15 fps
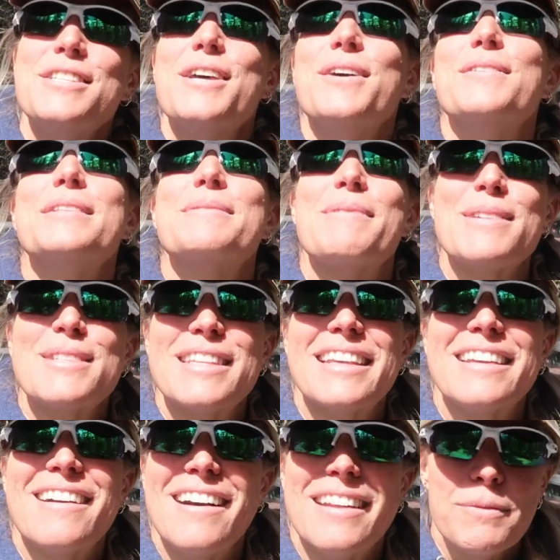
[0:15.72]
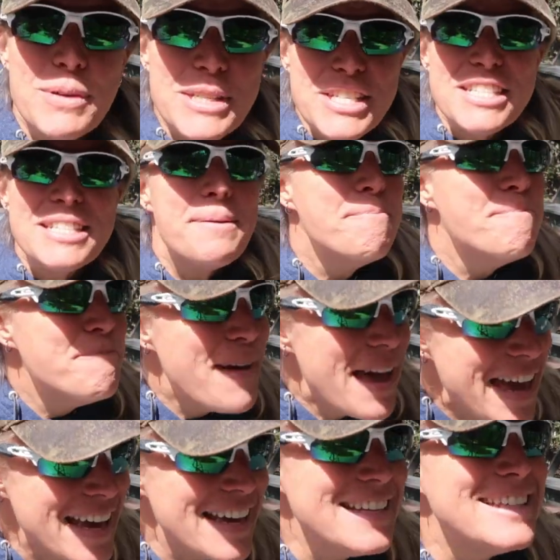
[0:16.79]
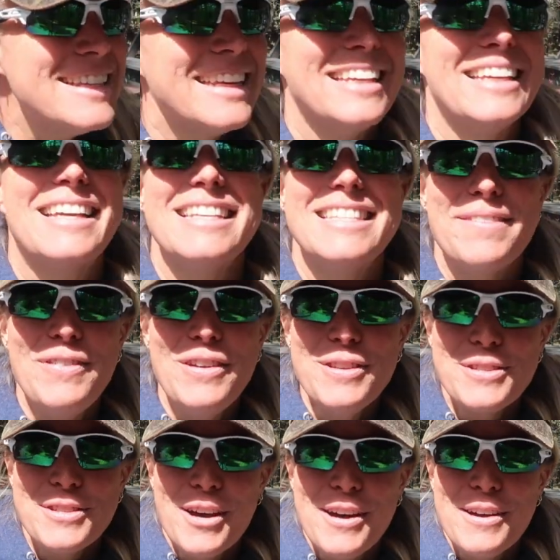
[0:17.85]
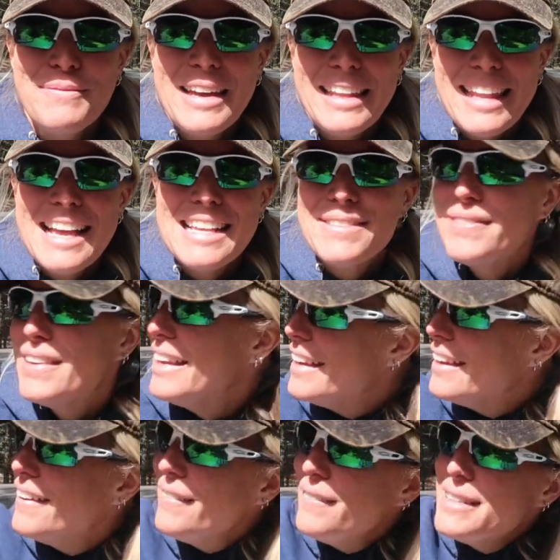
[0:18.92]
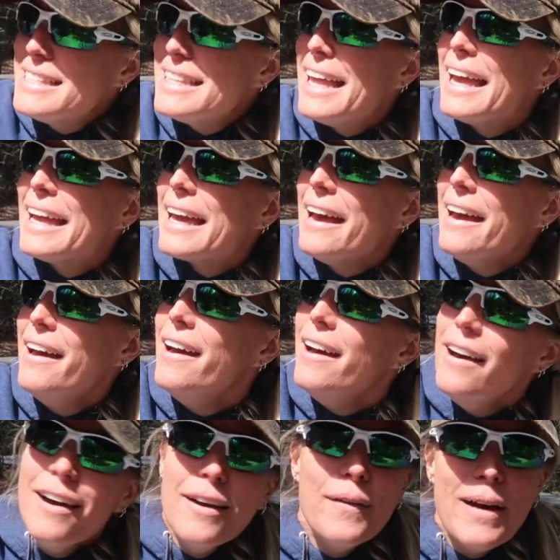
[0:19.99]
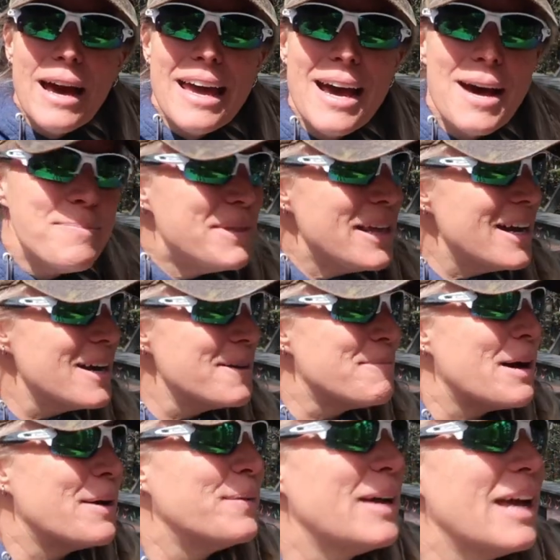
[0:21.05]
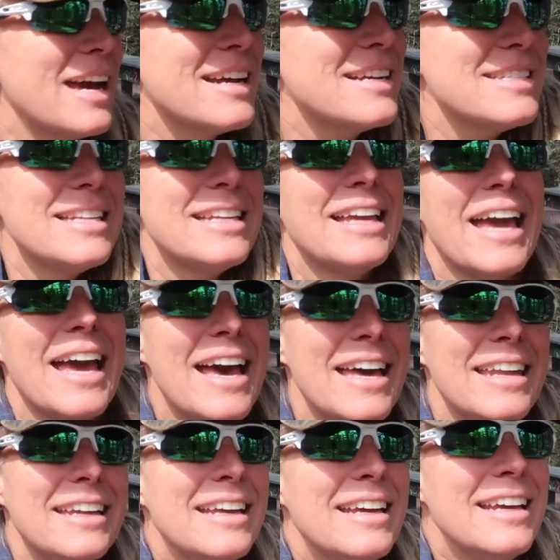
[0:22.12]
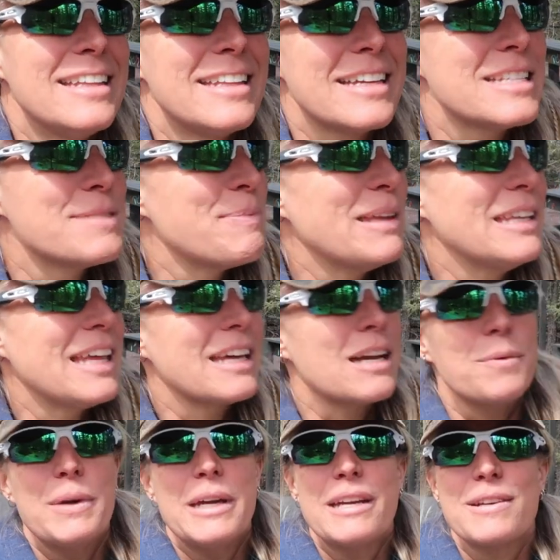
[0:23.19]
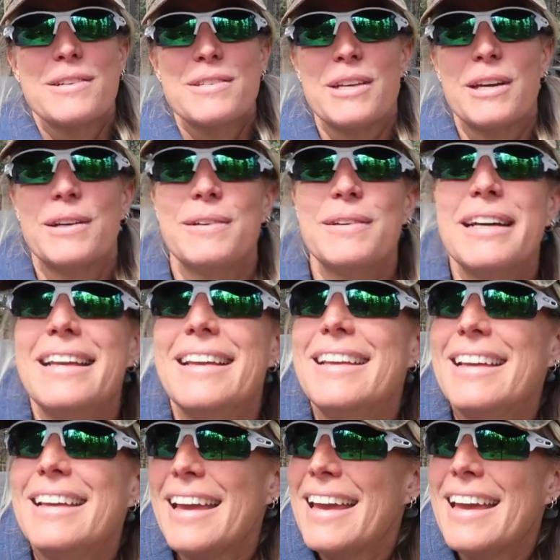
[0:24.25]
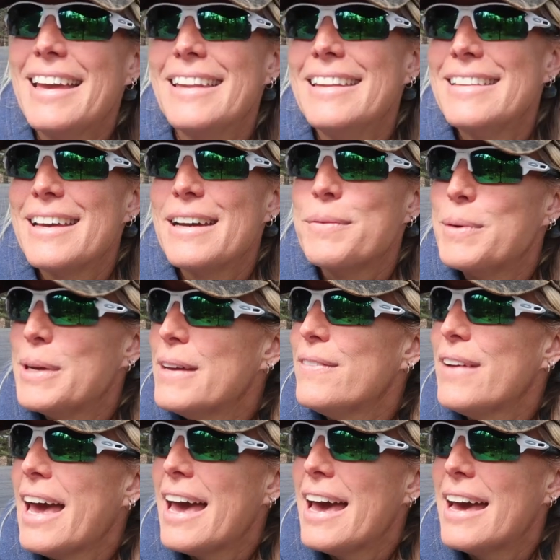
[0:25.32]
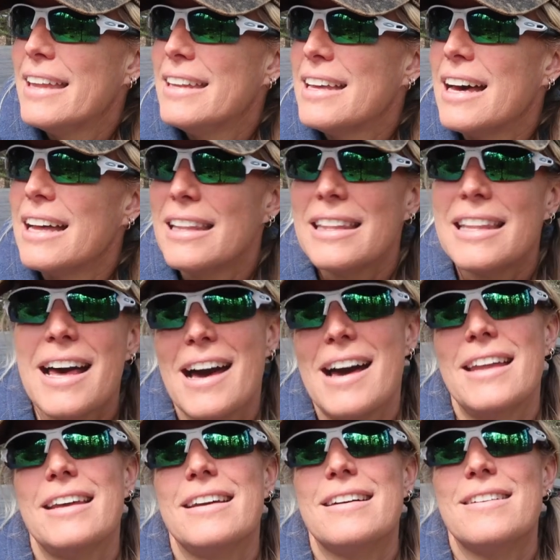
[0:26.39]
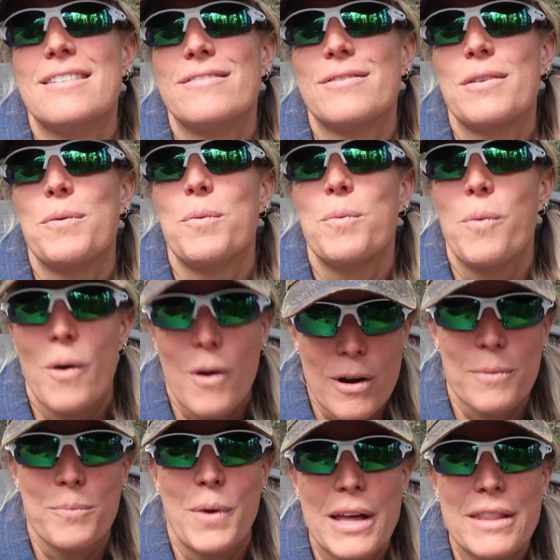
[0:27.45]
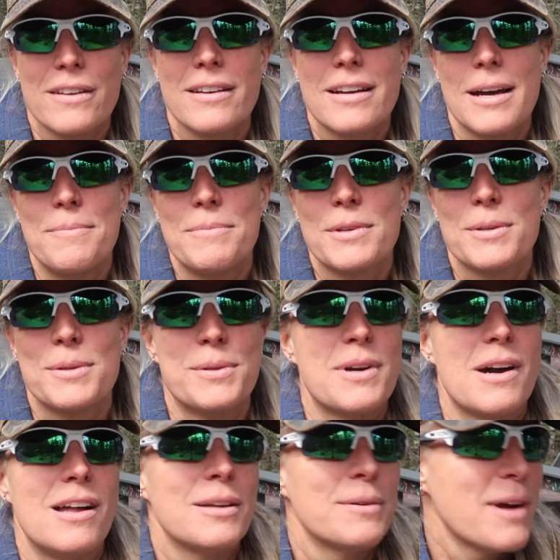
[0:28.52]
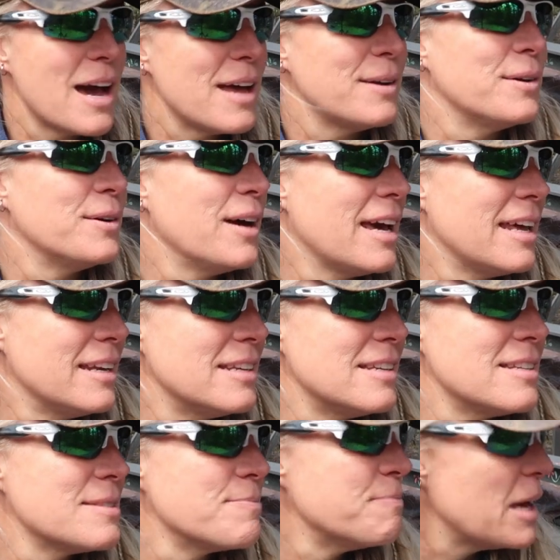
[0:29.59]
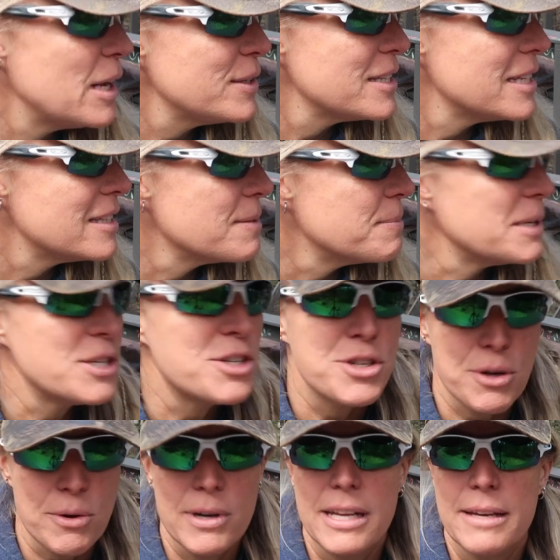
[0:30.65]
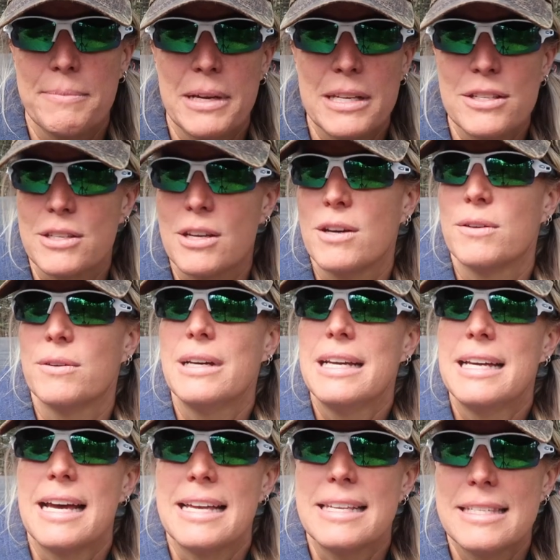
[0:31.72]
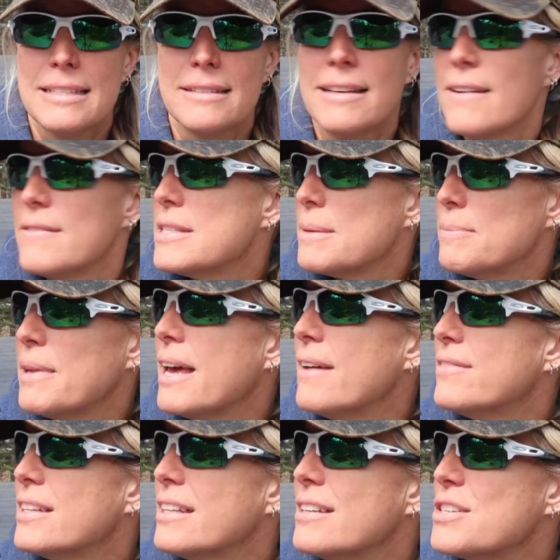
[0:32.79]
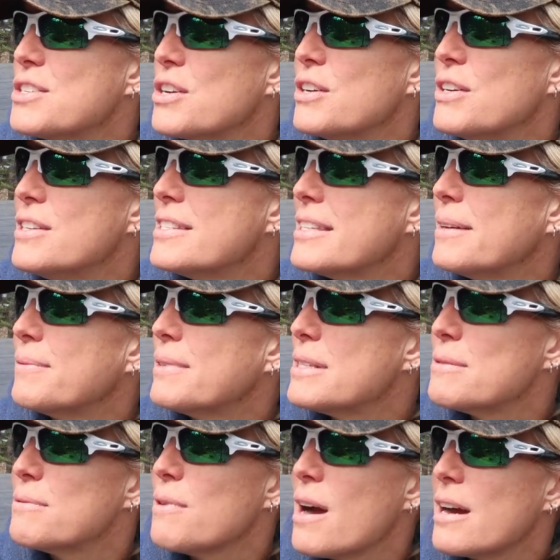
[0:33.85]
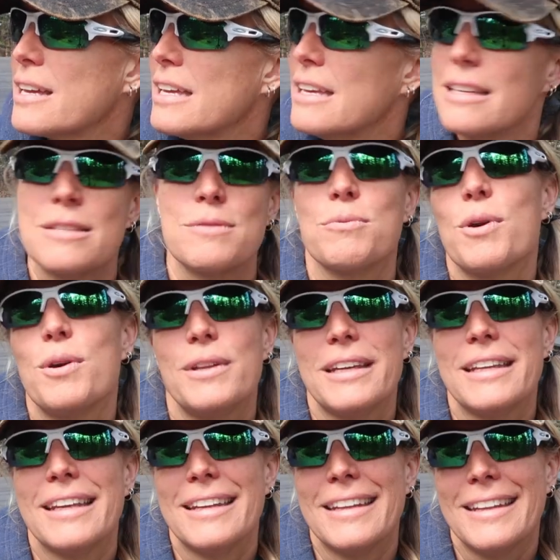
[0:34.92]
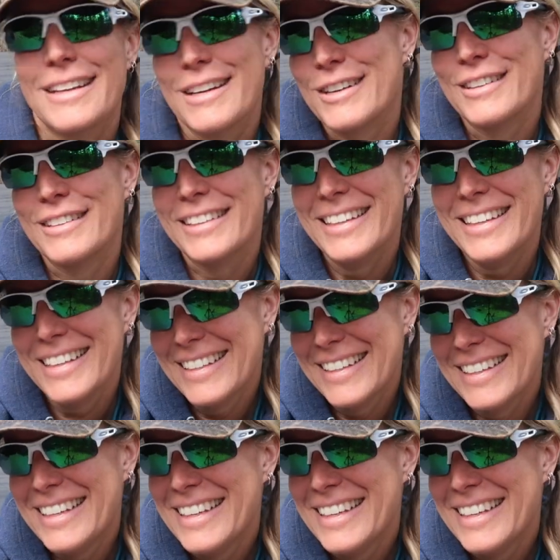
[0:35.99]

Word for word: snow is mostly gone, which is amazing, because if you saw my last video, it was like way up there, but we actually had, like, it's been like a week or so, and we have had a lot of warm weather come through Colorado, and it has melted the majority of my snow. I still have some left, and I'll show you some because Rocky is rolling in it currently.